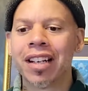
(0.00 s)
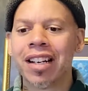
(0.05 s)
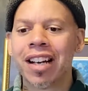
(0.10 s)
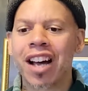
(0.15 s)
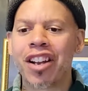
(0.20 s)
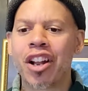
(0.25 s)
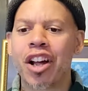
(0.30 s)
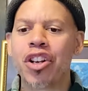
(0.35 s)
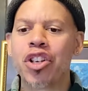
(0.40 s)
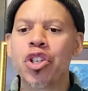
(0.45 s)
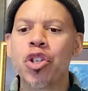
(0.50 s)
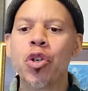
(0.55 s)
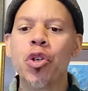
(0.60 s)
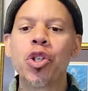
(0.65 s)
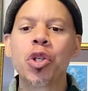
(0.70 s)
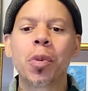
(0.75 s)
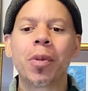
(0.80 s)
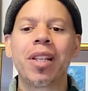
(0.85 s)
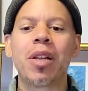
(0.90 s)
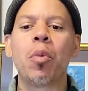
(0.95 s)
an
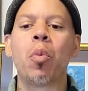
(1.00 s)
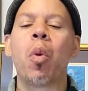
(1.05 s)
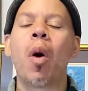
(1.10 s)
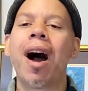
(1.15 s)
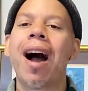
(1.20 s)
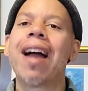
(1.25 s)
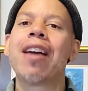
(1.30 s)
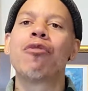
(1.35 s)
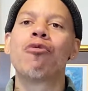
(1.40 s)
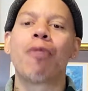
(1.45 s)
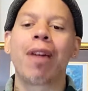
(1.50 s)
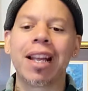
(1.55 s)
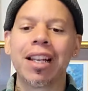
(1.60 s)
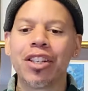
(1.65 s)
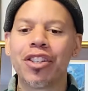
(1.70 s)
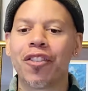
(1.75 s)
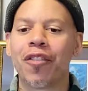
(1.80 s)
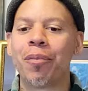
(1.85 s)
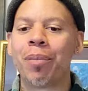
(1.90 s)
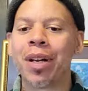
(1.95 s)
unusually wide range
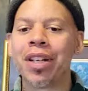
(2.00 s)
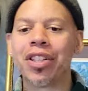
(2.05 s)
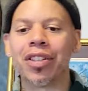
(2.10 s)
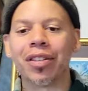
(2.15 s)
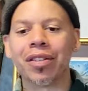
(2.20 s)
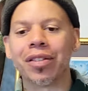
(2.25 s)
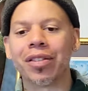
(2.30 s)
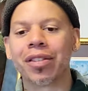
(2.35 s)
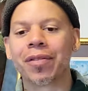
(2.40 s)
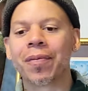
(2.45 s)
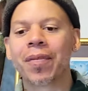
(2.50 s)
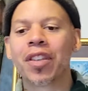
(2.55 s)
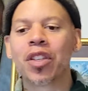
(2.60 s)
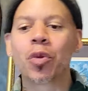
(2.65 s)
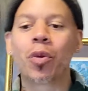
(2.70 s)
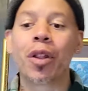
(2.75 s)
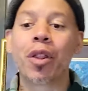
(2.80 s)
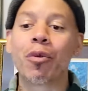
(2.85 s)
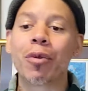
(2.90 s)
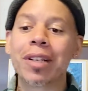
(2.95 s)
of pitches. It's
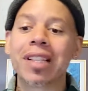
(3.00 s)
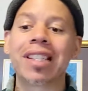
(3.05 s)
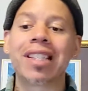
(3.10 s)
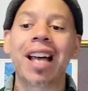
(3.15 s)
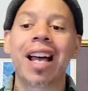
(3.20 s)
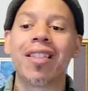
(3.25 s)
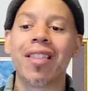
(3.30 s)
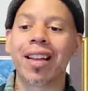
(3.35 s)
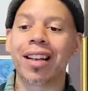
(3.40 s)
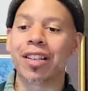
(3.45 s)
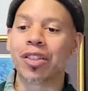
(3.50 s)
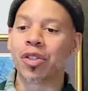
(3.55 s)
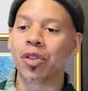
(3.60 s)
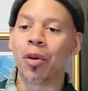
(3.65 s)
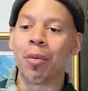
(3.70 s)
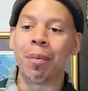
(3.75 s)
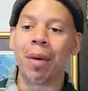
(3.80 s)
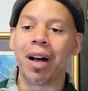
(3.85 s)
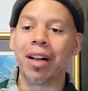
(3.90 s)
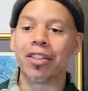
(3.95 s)
one of the reasons I like it so
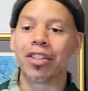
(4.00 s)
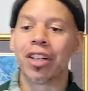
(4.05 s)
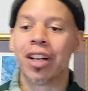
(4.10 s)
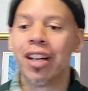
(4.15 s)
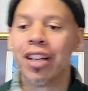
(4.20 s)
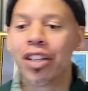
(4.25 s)
much.